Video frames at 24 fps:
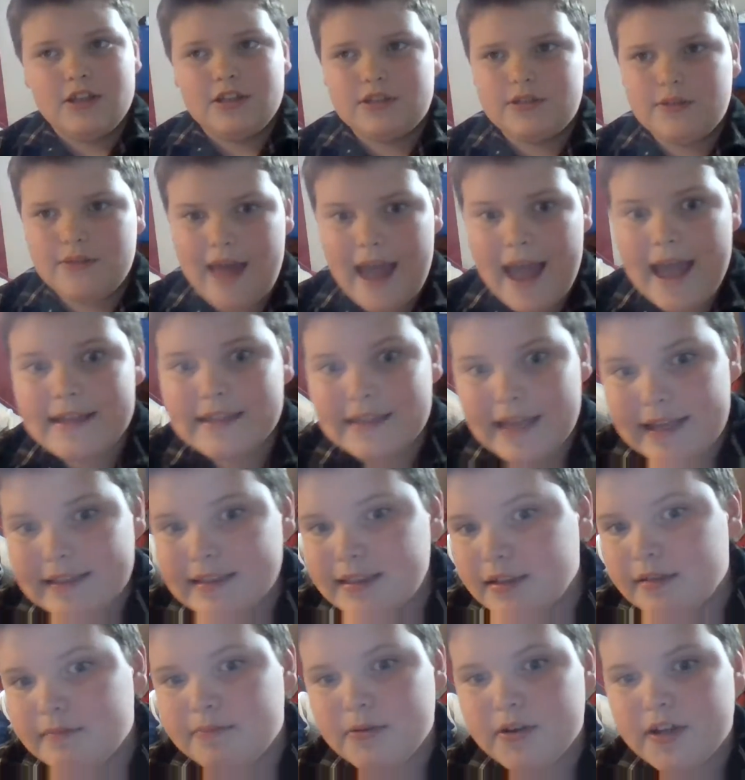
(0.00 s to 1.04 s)
So
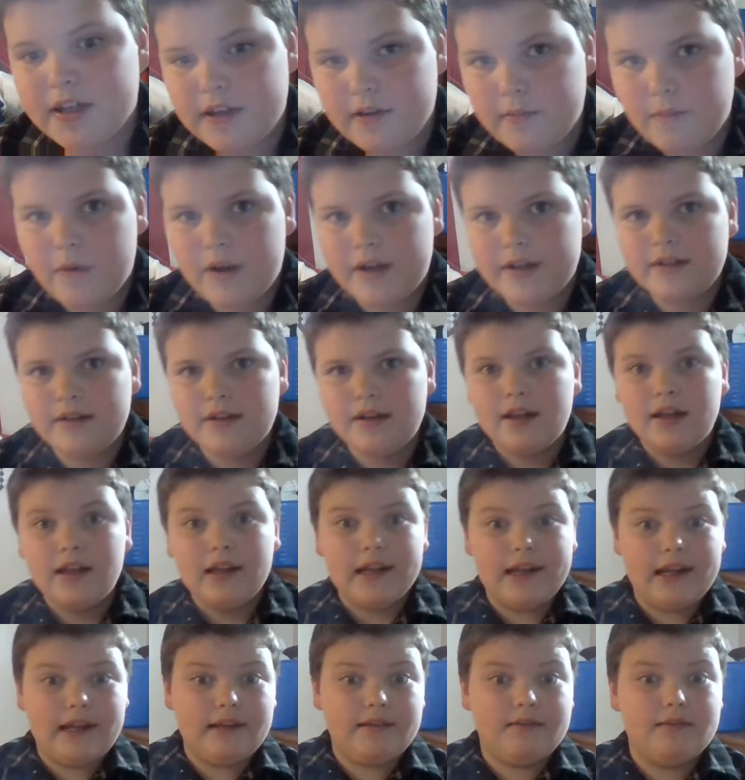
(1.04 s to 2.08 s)
that's a pretty good one,
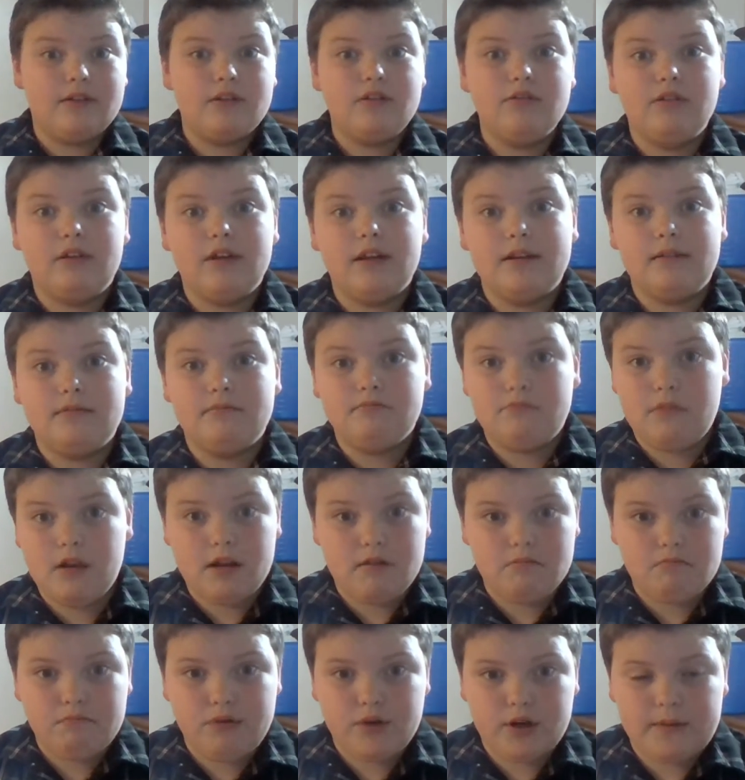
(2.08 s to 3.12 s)
and you can
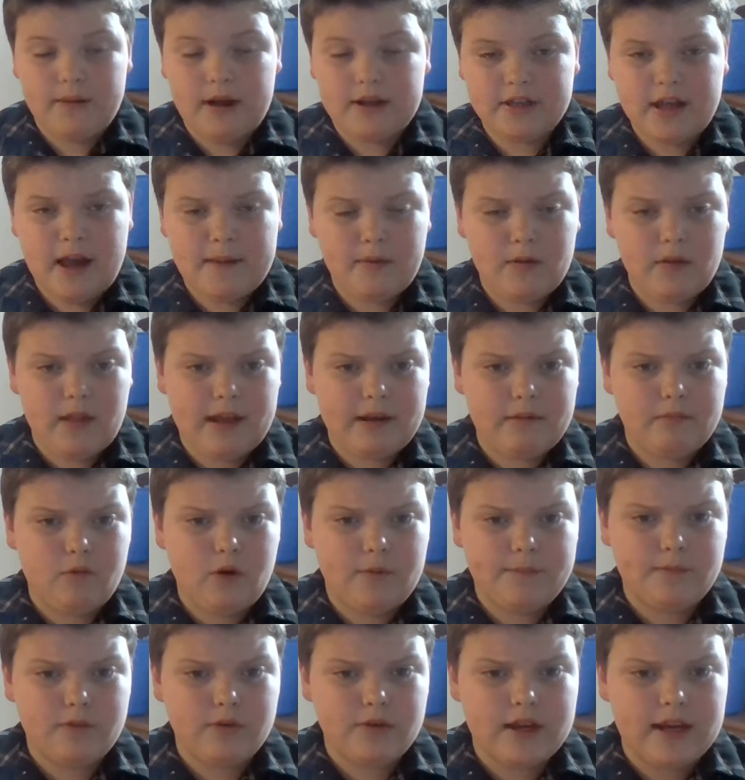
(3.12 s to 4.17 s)
put them on top of
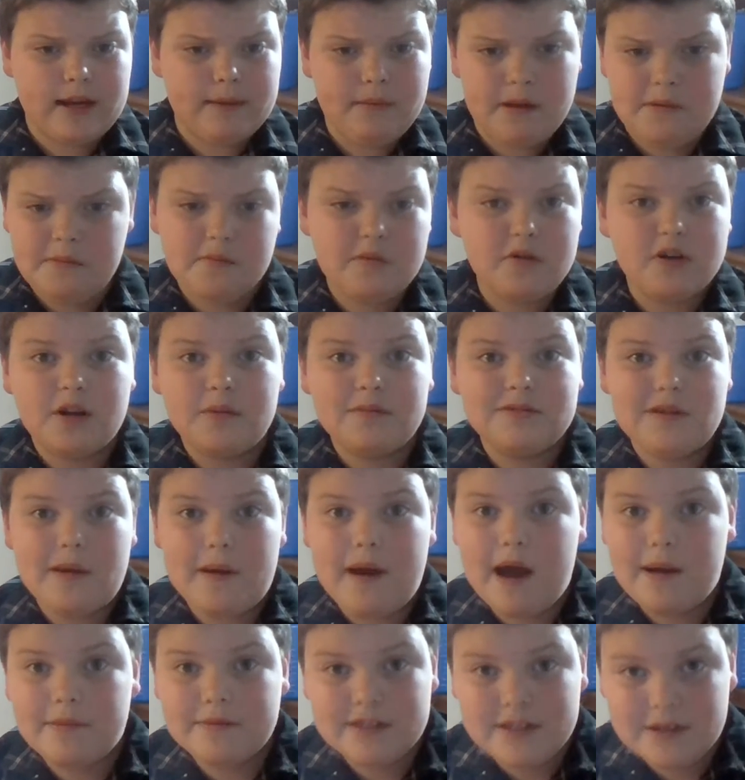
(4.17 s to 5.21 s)
whipped cream. Maybe put them
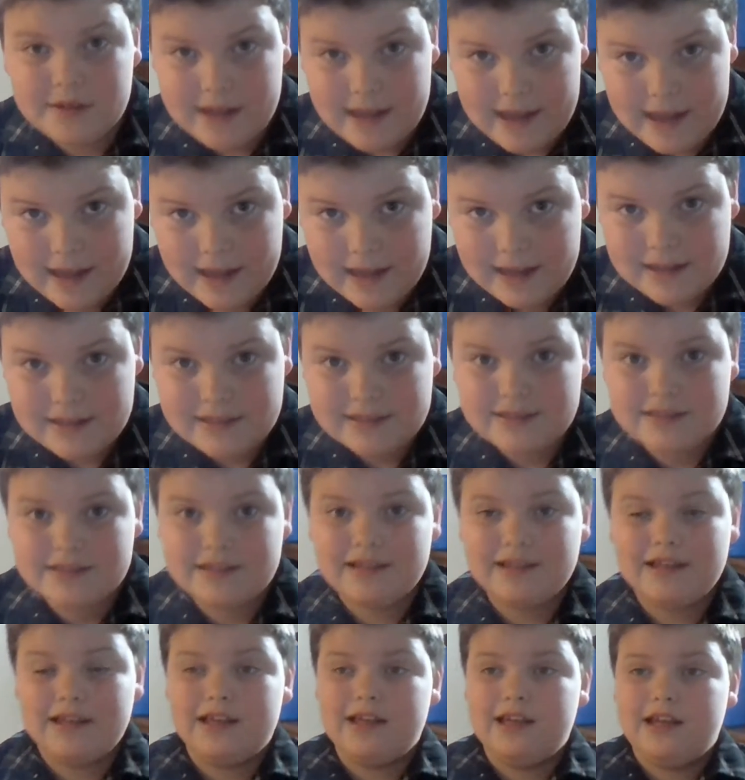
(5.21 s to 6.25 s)
on some cakes.
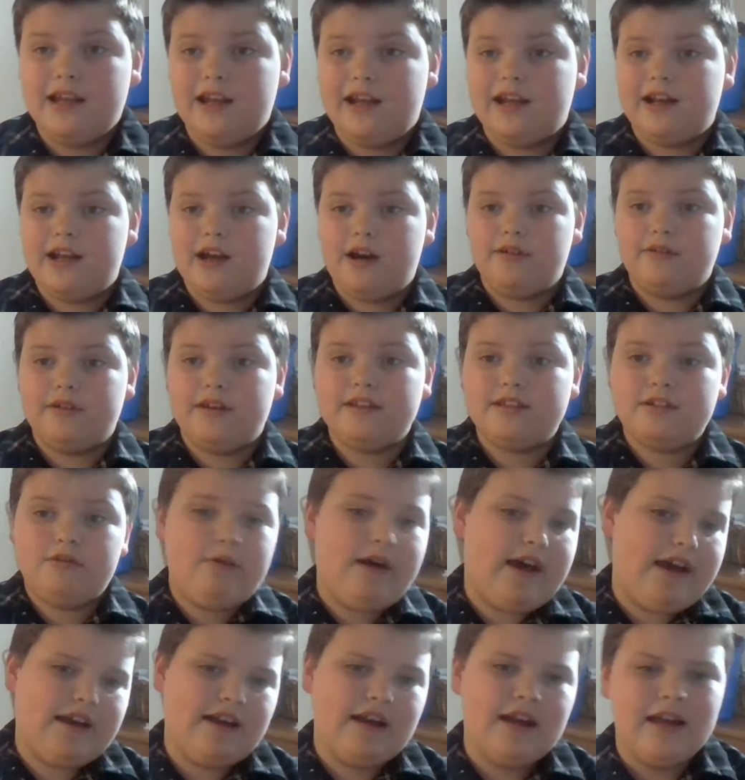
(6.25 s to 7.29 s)
Easy
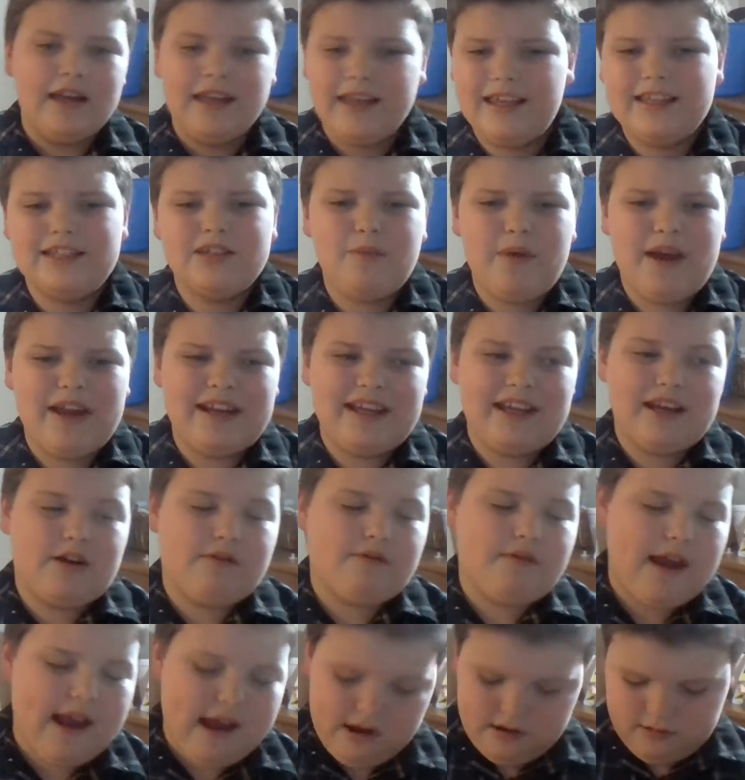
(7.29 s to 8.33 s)
way to get
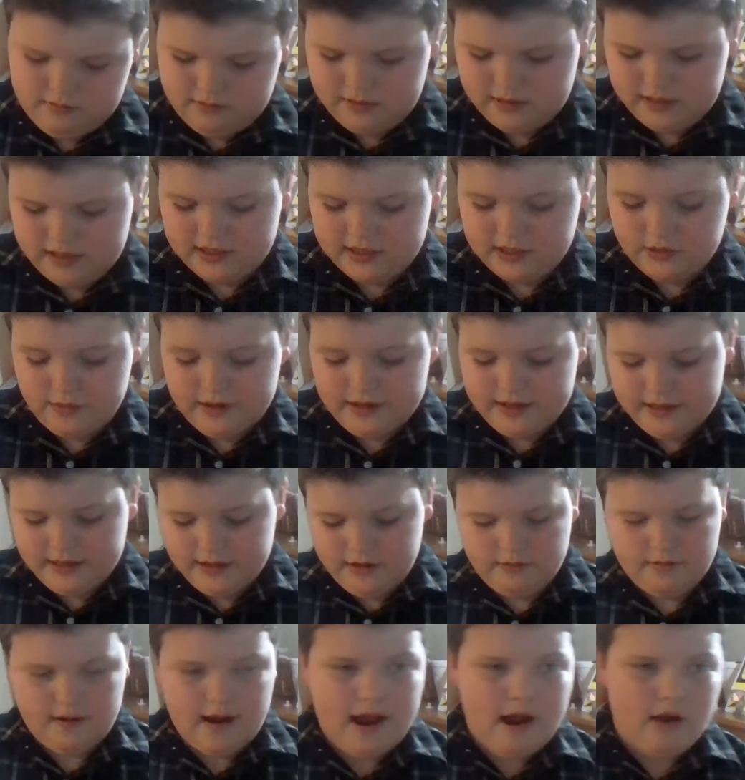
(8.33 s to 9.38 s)
around. Easy way to
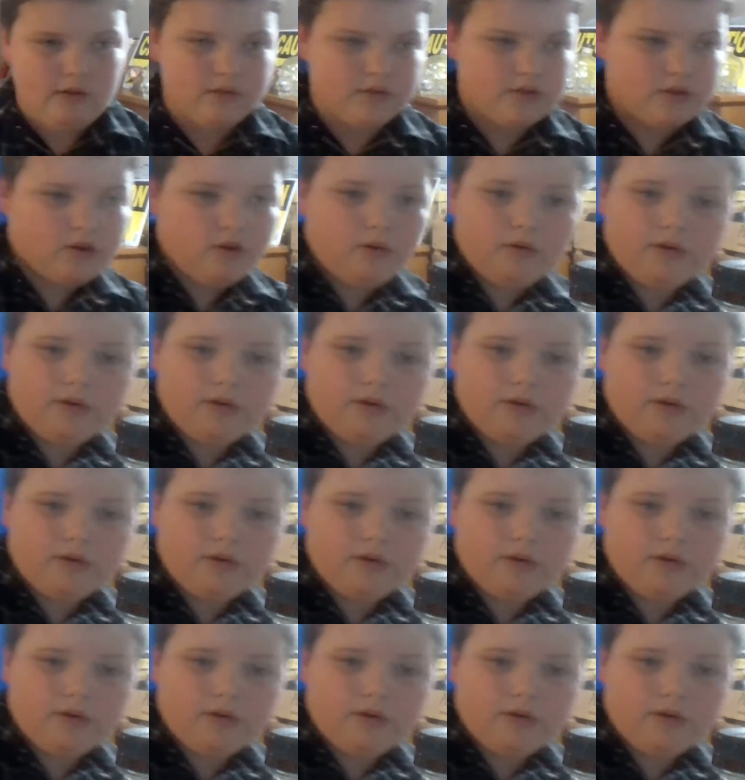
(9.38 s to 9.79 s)
get around